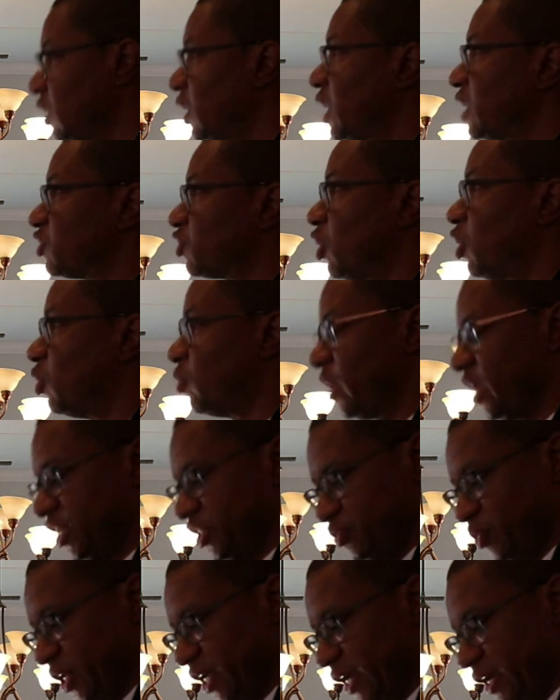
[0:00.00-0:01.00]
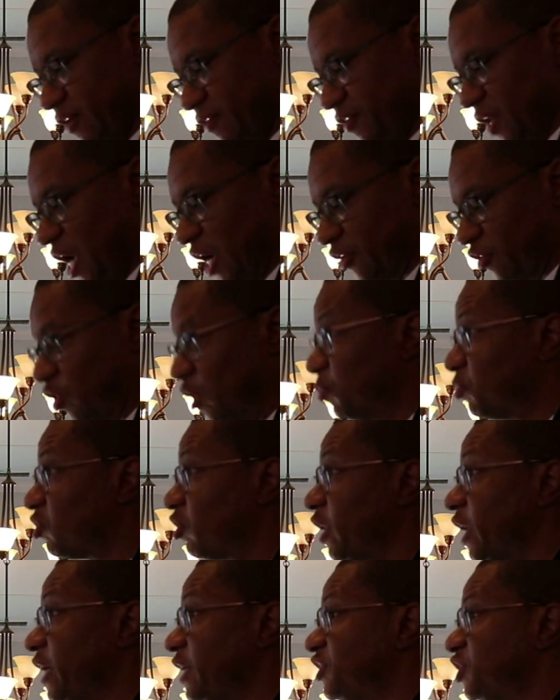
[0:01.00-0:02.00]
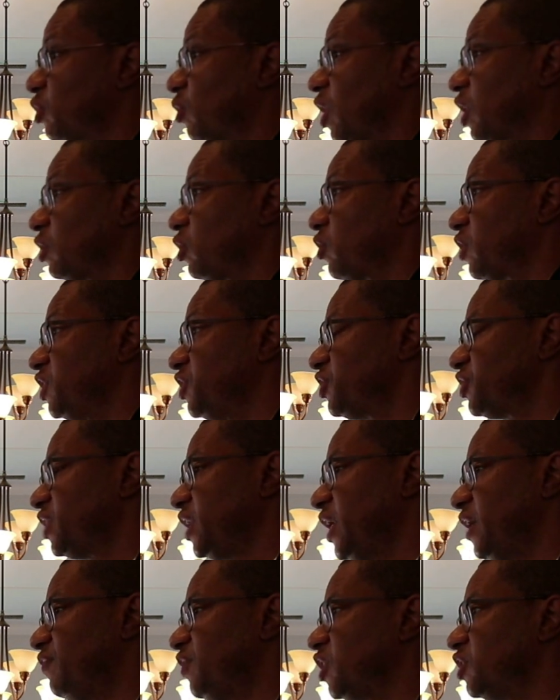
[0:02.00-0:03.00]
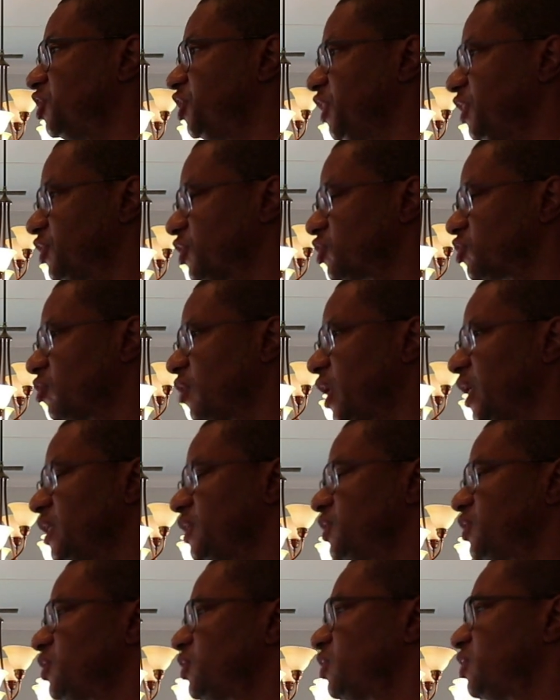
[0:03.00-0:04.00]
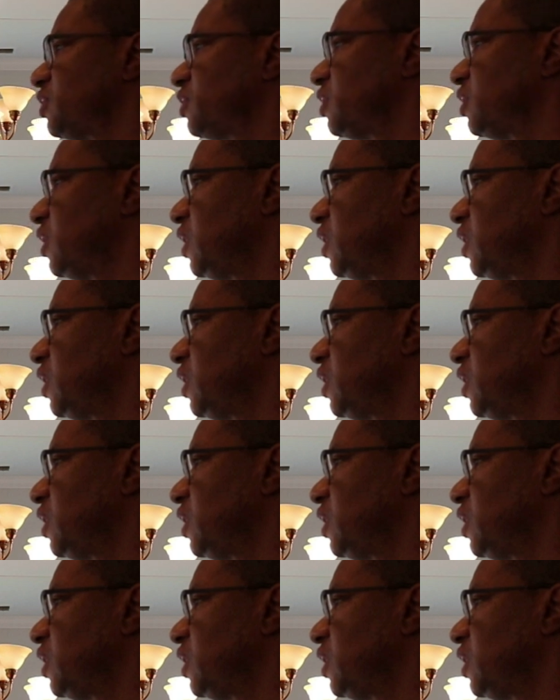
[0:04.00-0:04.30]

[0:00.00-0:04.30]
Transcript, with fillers: As always, we give honor and praise to our Lord and Savior, Jesus Christ.